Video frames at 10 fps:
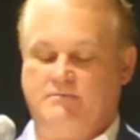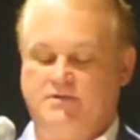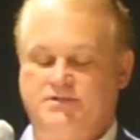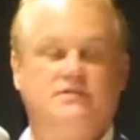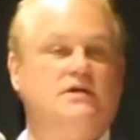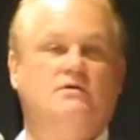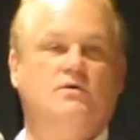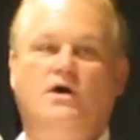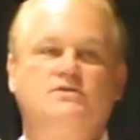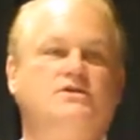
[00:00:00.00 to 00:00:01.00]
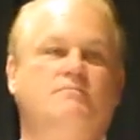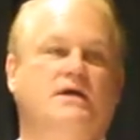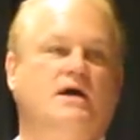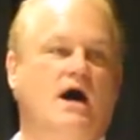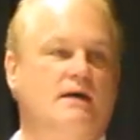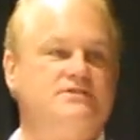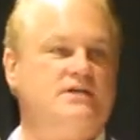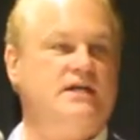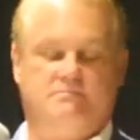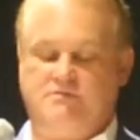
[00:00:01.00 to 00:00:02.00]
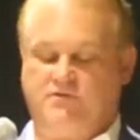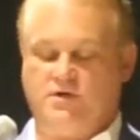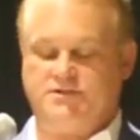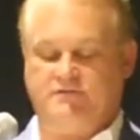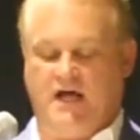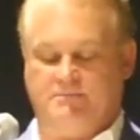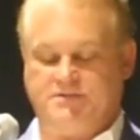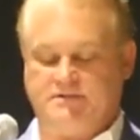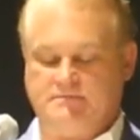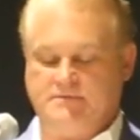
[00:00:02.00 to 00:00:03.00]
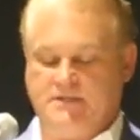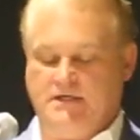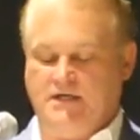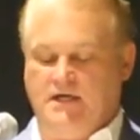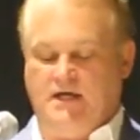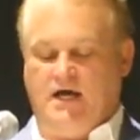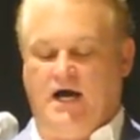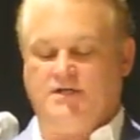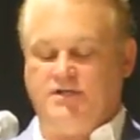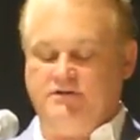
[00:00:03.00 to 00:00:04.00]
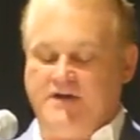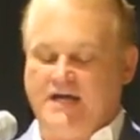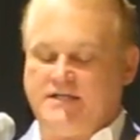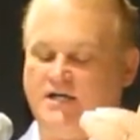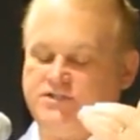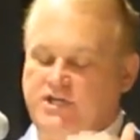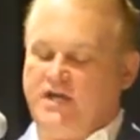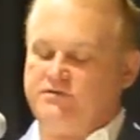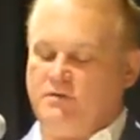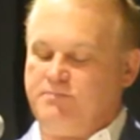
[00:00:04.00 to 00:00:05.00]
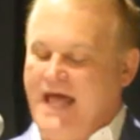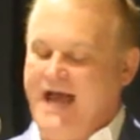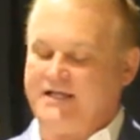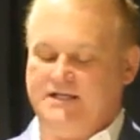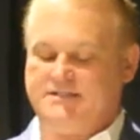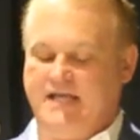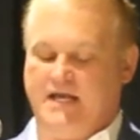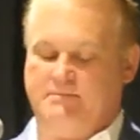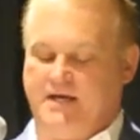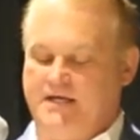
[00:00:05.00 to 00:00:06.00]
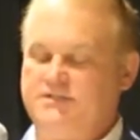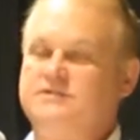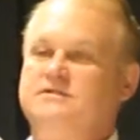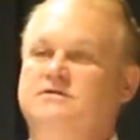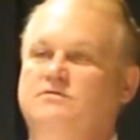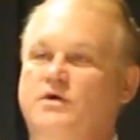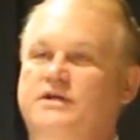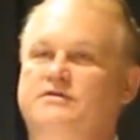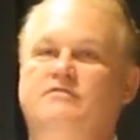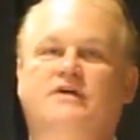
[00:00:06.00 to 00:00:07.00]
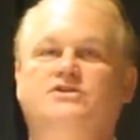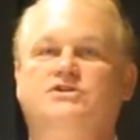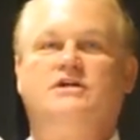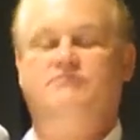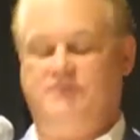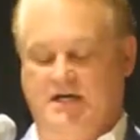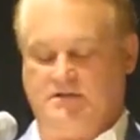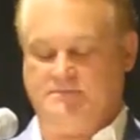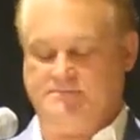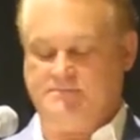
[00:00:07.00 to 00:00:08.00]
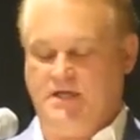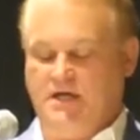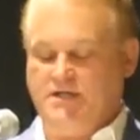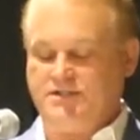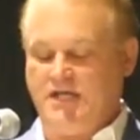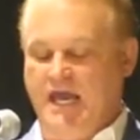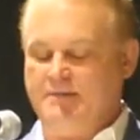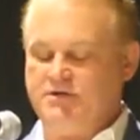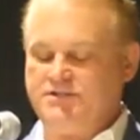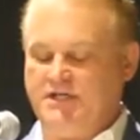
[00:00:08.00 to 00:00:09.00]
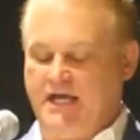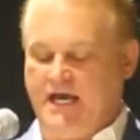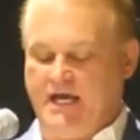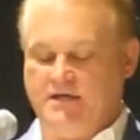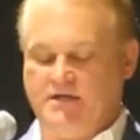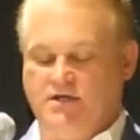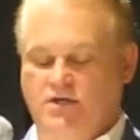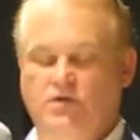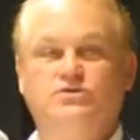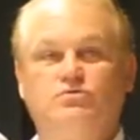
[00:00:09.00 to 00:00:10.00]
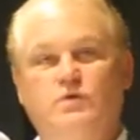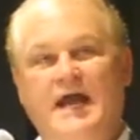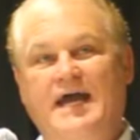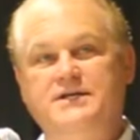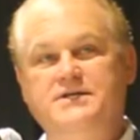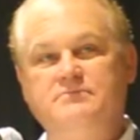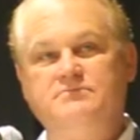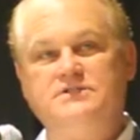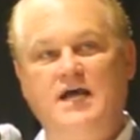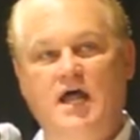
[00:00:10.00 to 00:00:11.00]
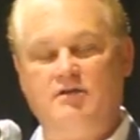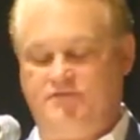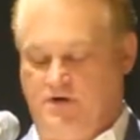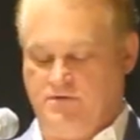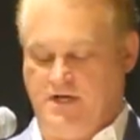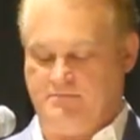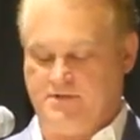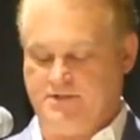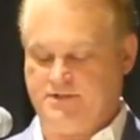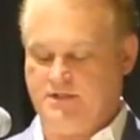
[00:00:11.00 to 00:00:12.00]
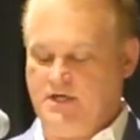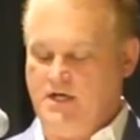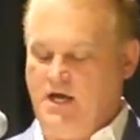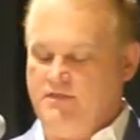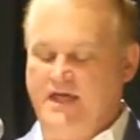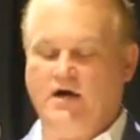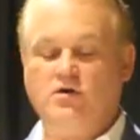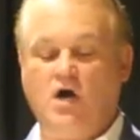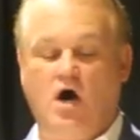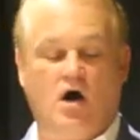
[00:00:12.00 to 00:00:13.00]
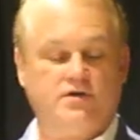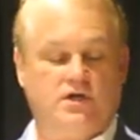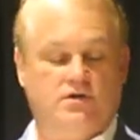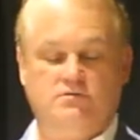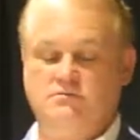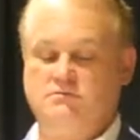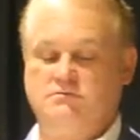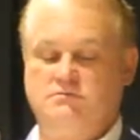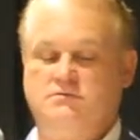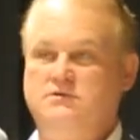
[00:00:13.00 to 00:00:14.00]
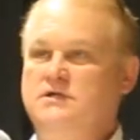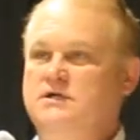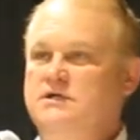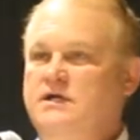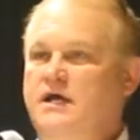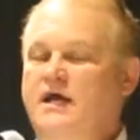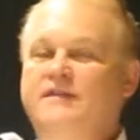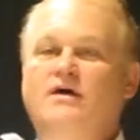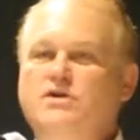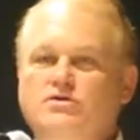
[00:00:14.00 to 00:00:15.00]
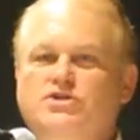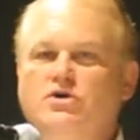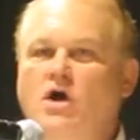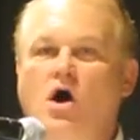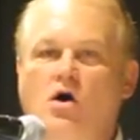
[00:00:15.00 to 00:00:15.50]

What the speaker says: numbers would also be obsolete before it's developed. In fact, a general blacklist database would eventually fail. Scammers today use random telephone numbers. They'll call you and they'll use your